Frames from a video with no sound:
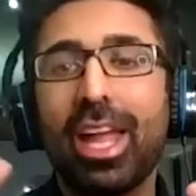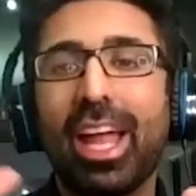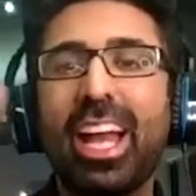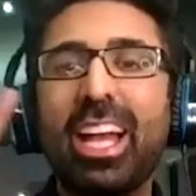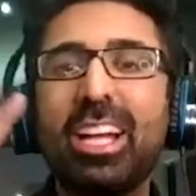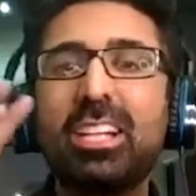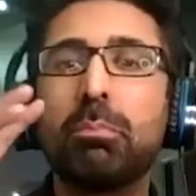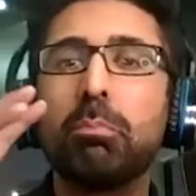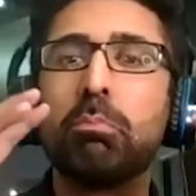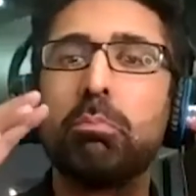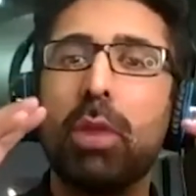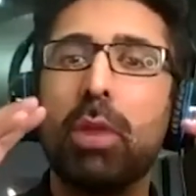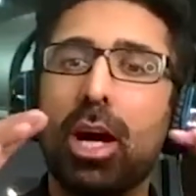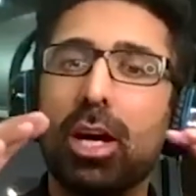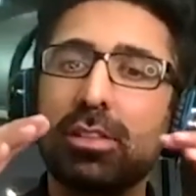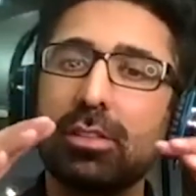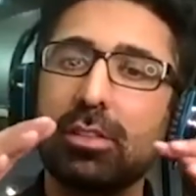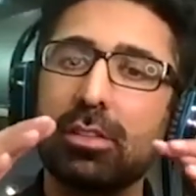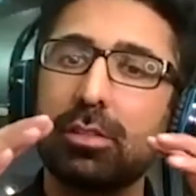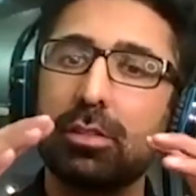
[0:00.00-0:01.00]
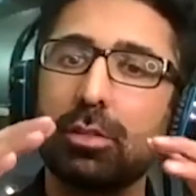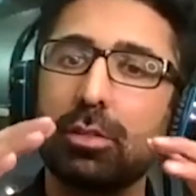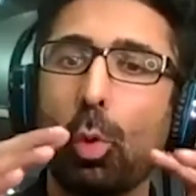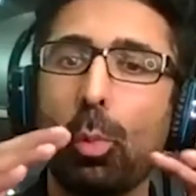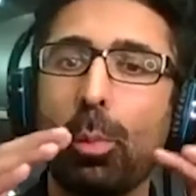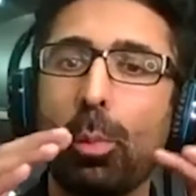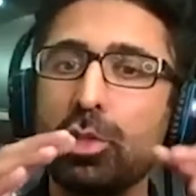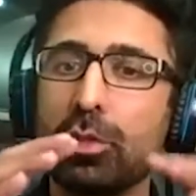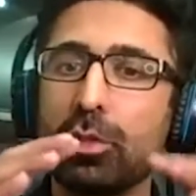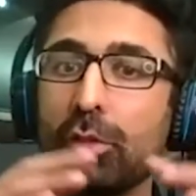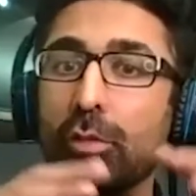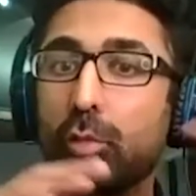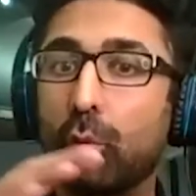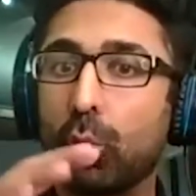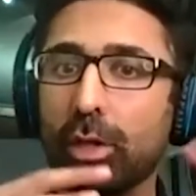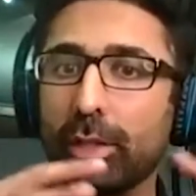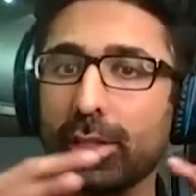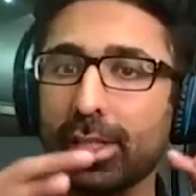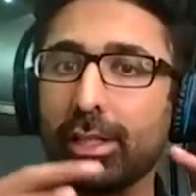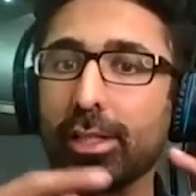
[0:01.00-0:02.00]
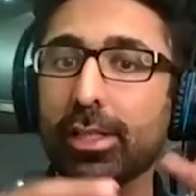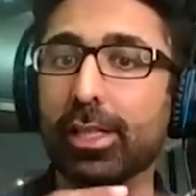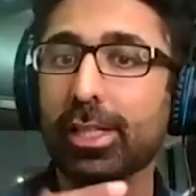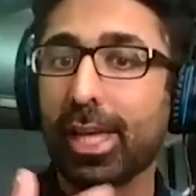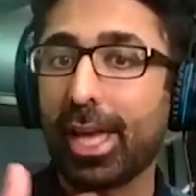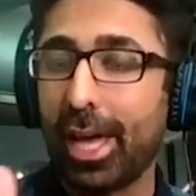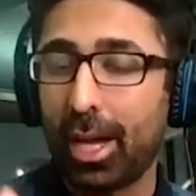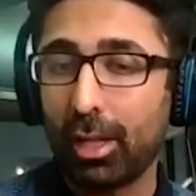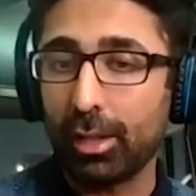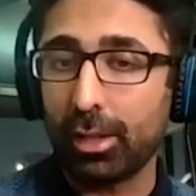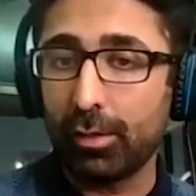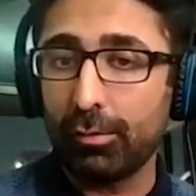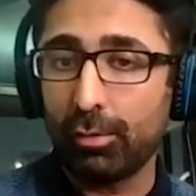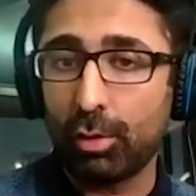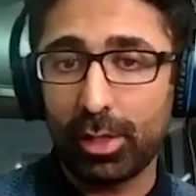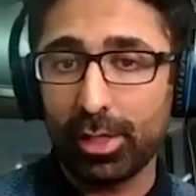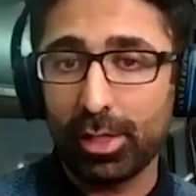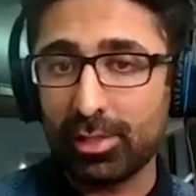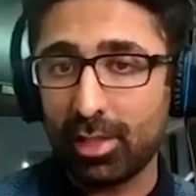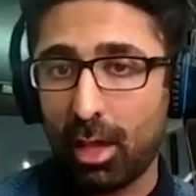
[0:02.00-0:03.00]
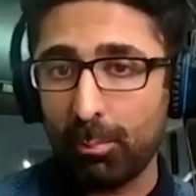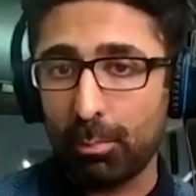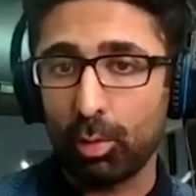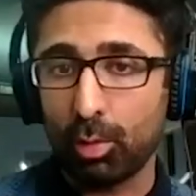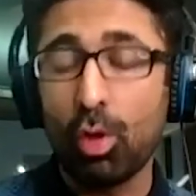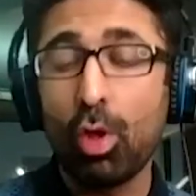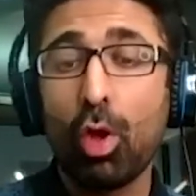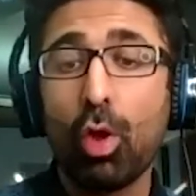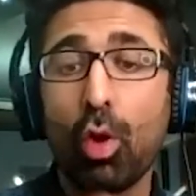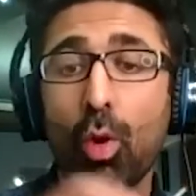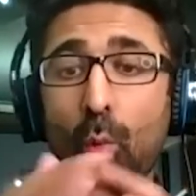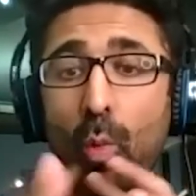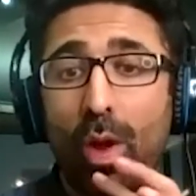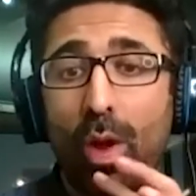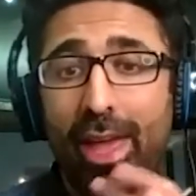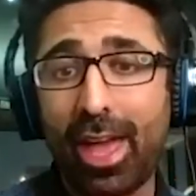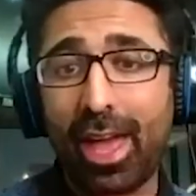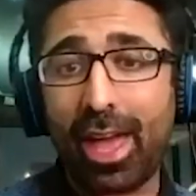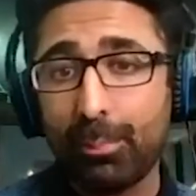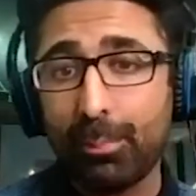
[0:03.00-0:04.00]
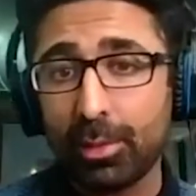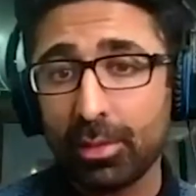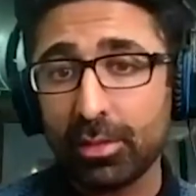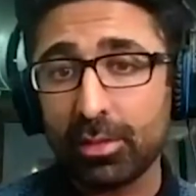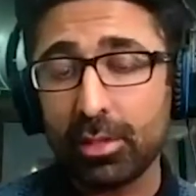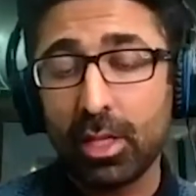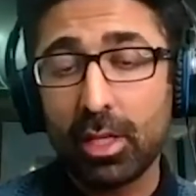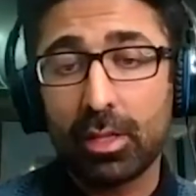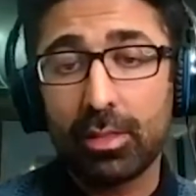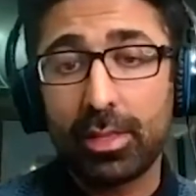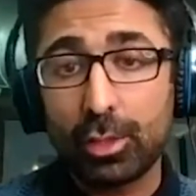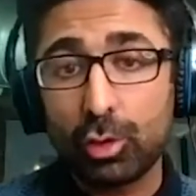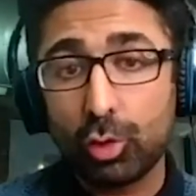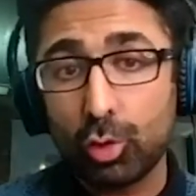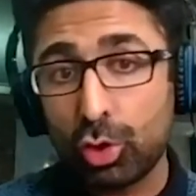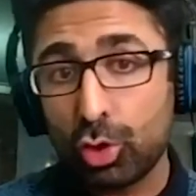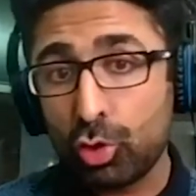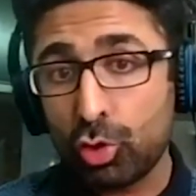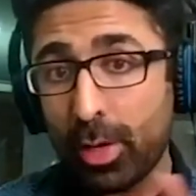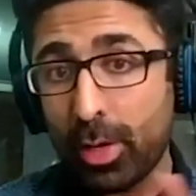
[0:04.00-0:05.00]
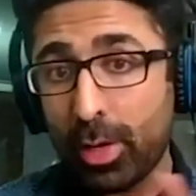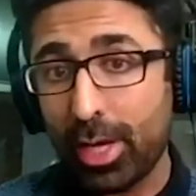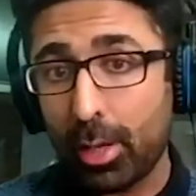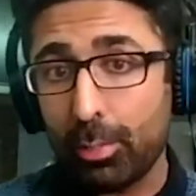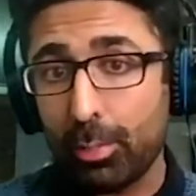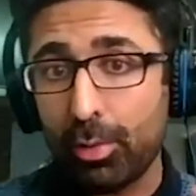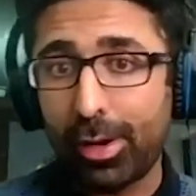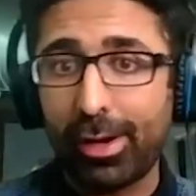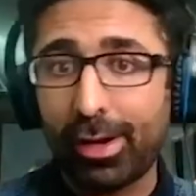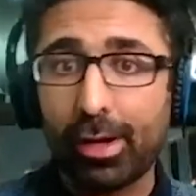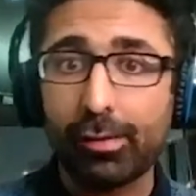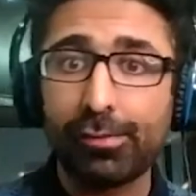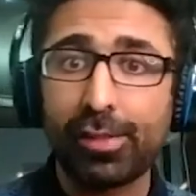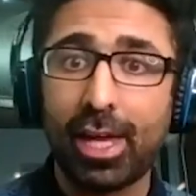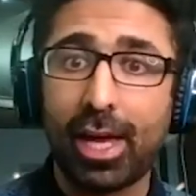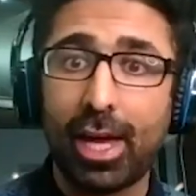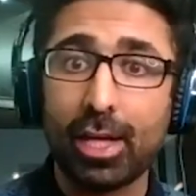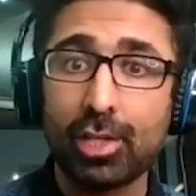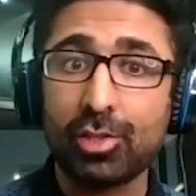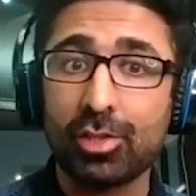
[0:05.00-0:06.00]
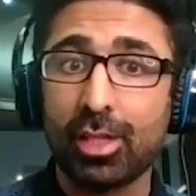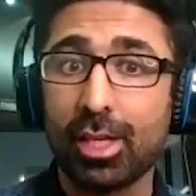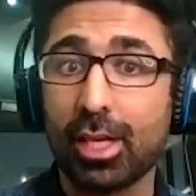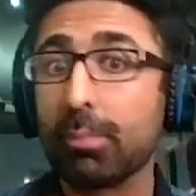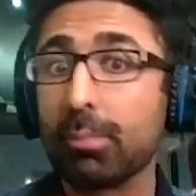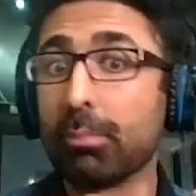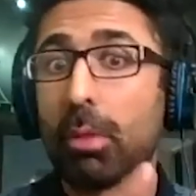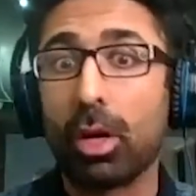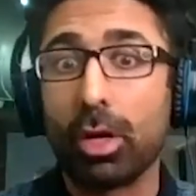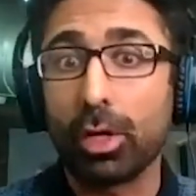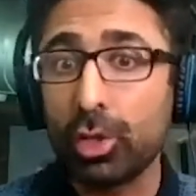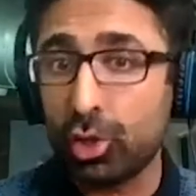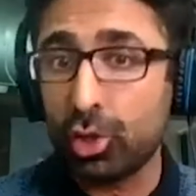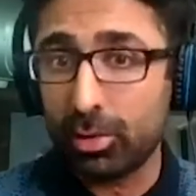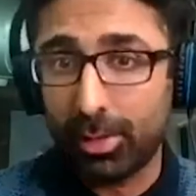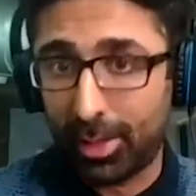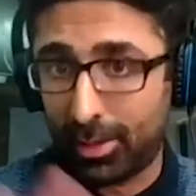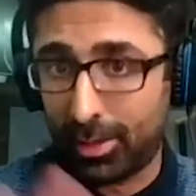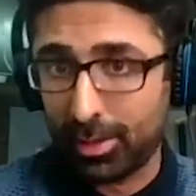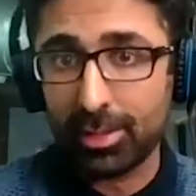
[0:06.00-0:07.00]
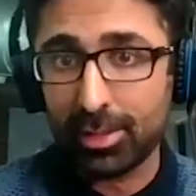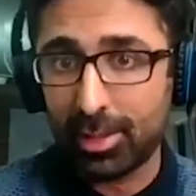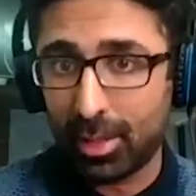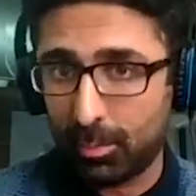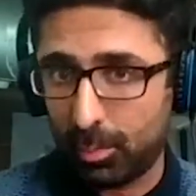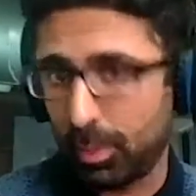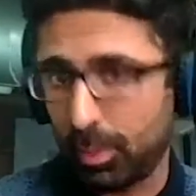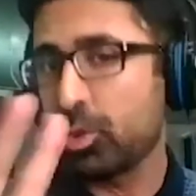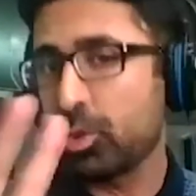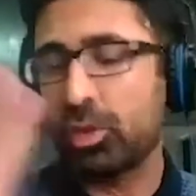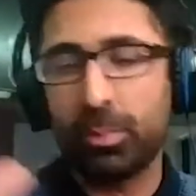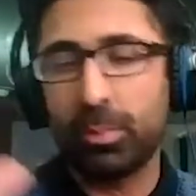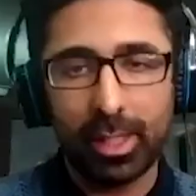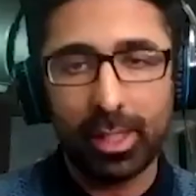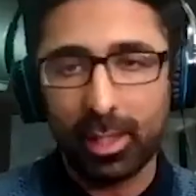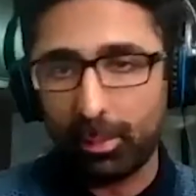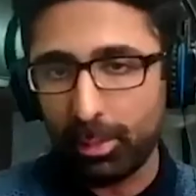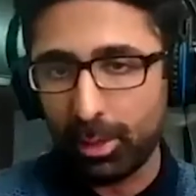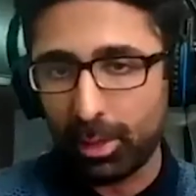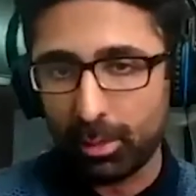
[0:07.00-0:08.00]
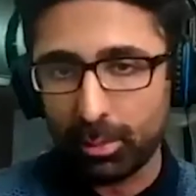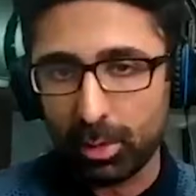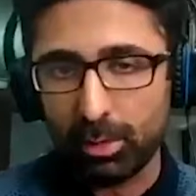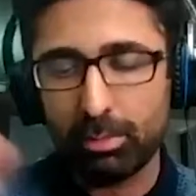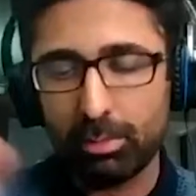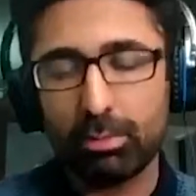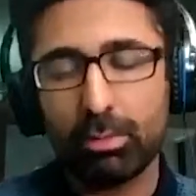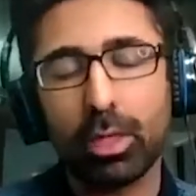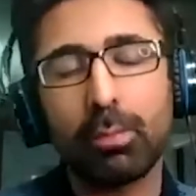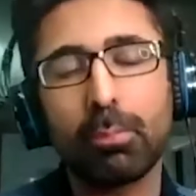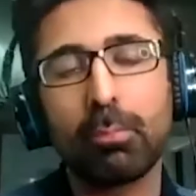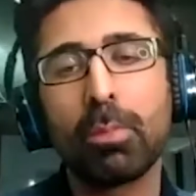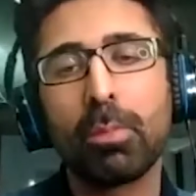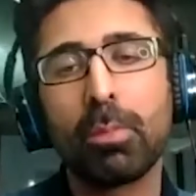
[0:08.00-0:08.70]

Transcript: it masks so much of the volatility. And I'll give you an example. What happens that you straight up run out of cash, say in March, as an example, I'm just making up a number, right?